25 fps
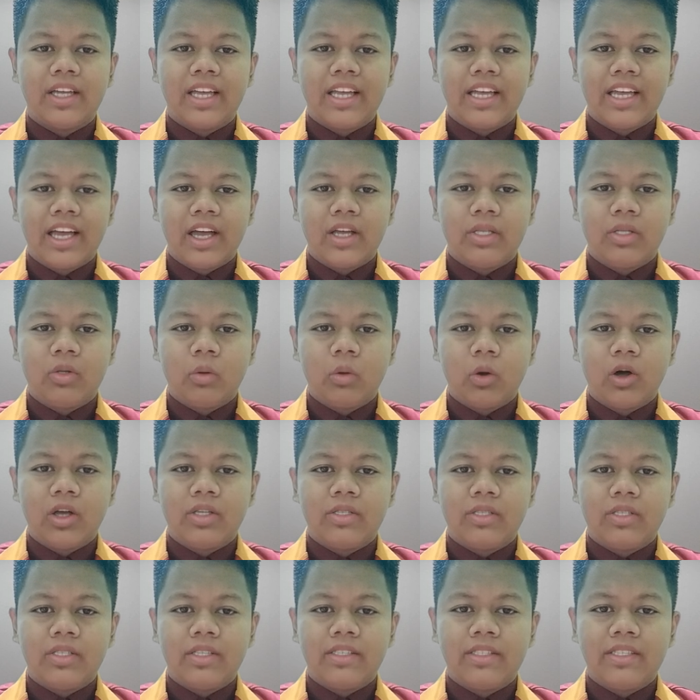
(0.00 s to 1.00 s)
In other
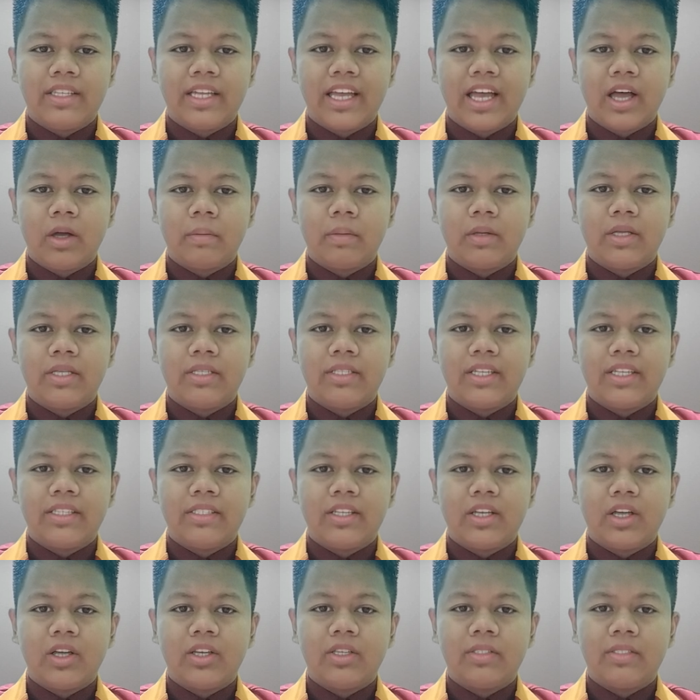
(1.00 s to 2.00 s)
words,
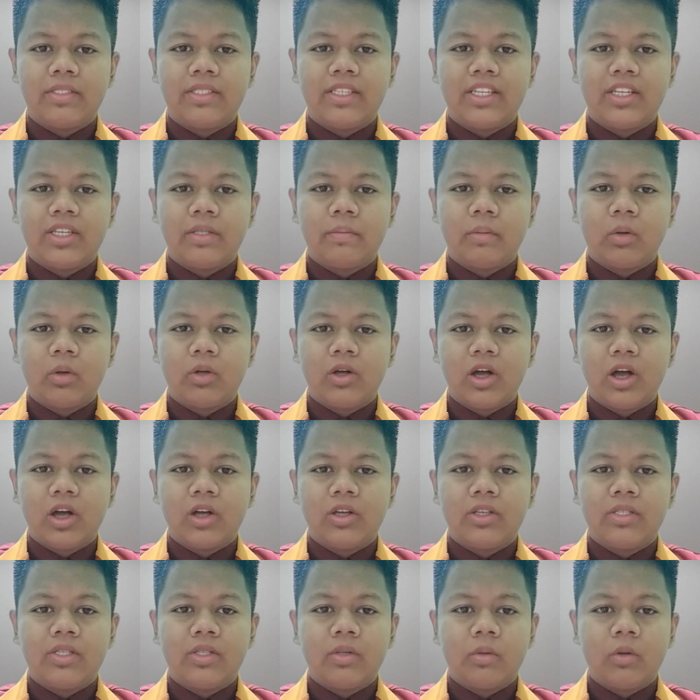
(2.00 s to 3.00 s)
liabilities are considered more
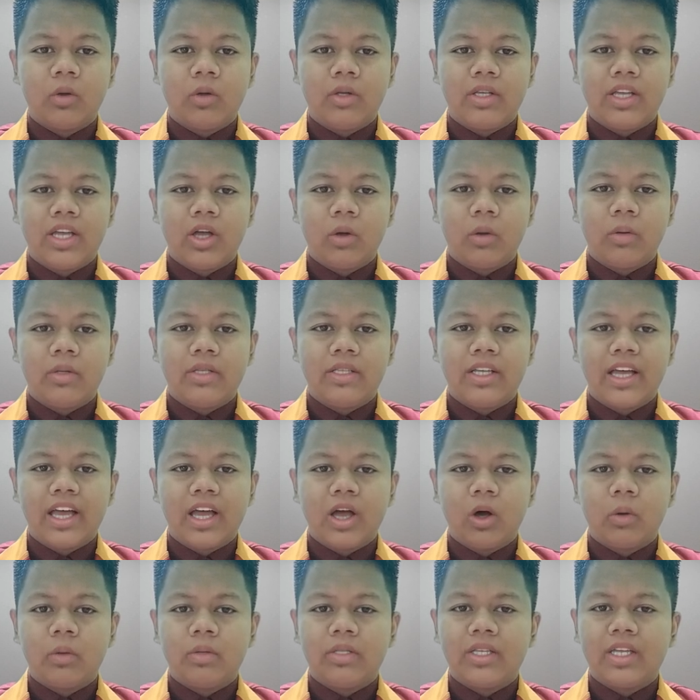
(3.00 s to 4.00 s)
current or liquid than
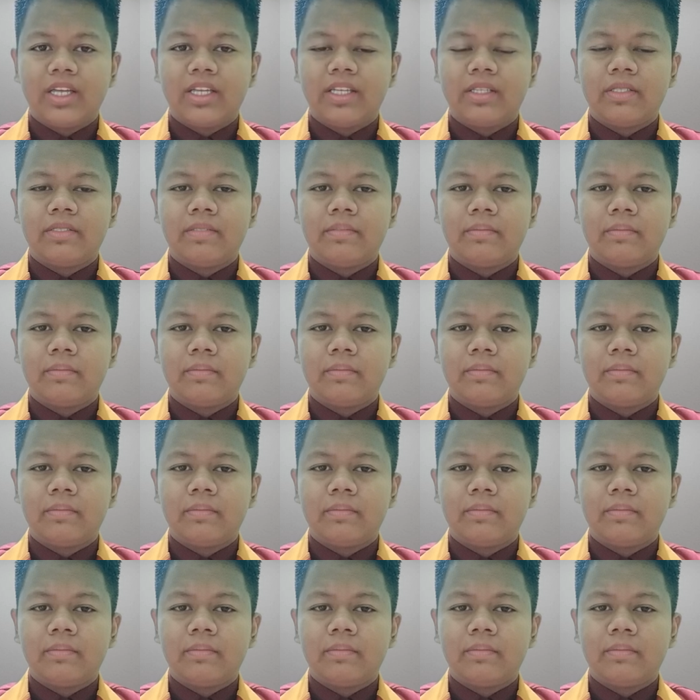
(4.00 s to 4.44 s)
equity.